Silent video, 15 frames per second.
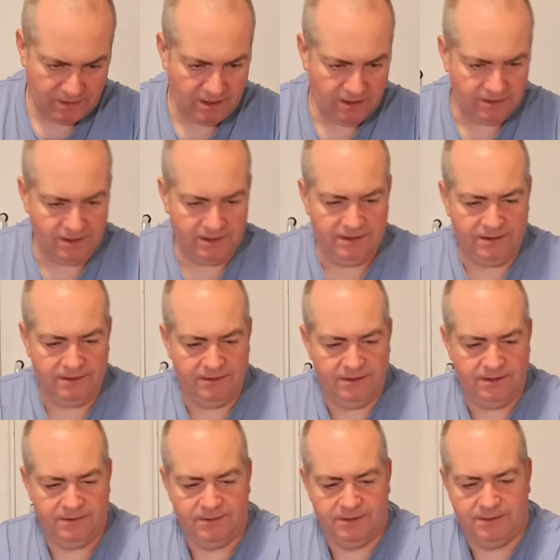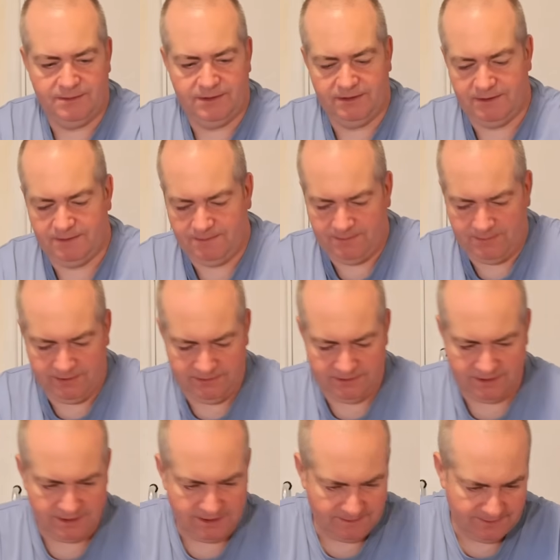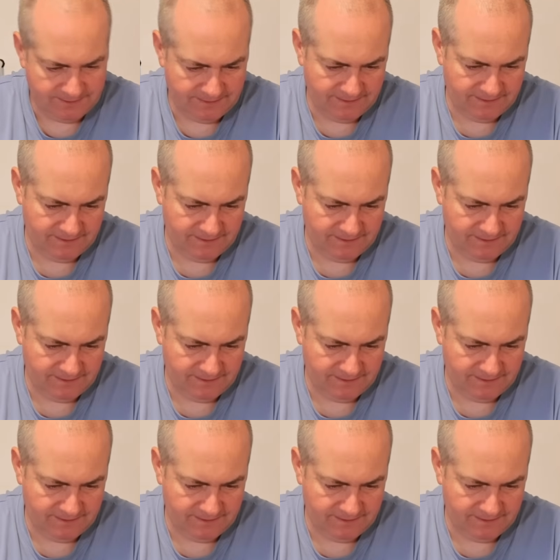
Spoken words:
Okay, no, you know what? I'm not going to pause this up.